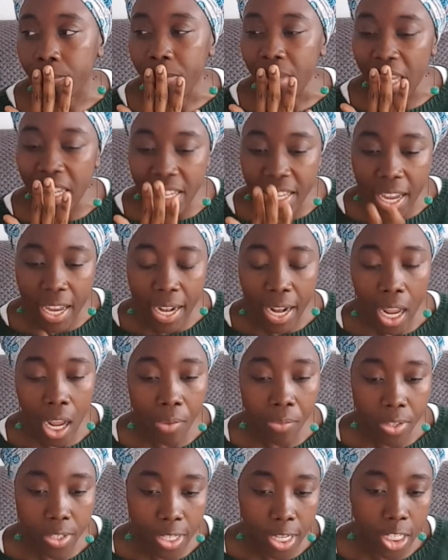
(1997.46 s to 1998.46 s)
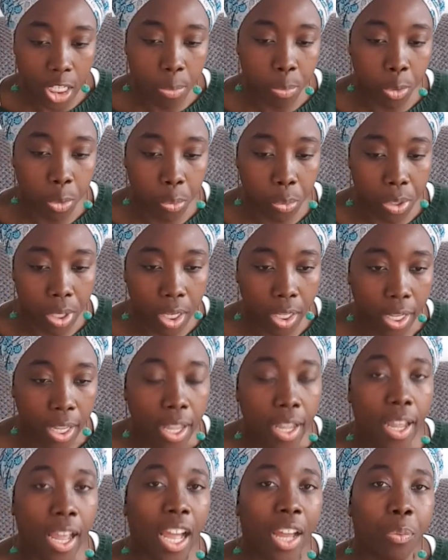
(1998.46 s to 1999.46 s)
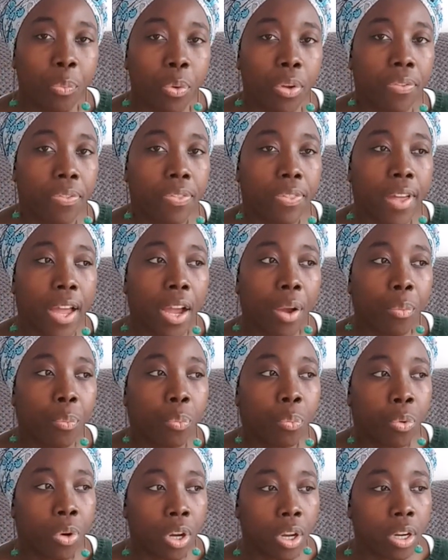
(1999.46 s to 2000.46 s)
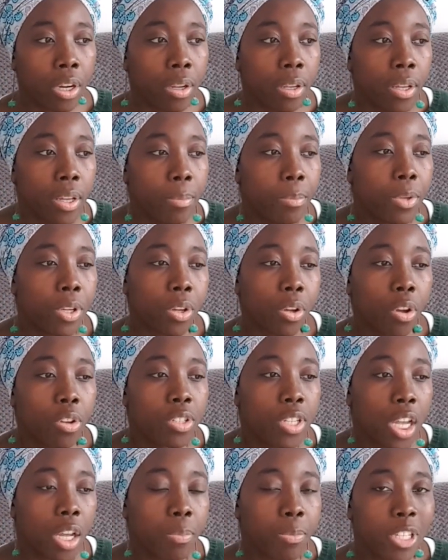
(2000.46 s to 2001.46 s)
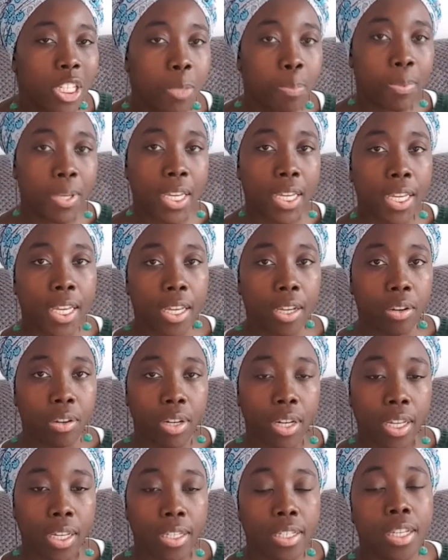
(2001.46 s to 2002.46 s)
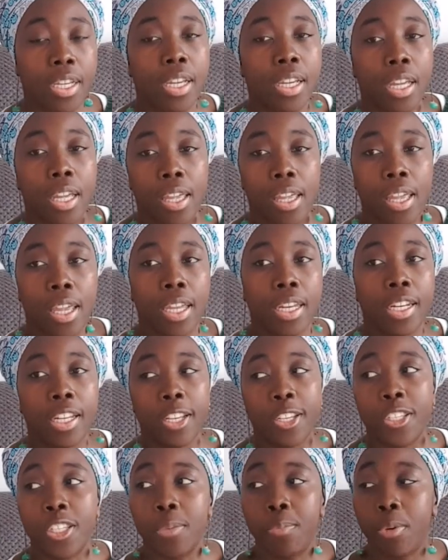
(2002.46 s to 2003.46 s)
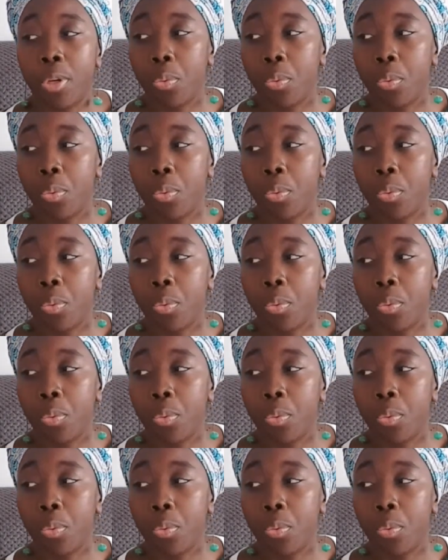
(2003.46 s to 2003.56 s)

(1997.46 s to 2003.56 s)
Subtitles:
again how the setup would work. And with that one, because I'll be speaking on it, it needs to be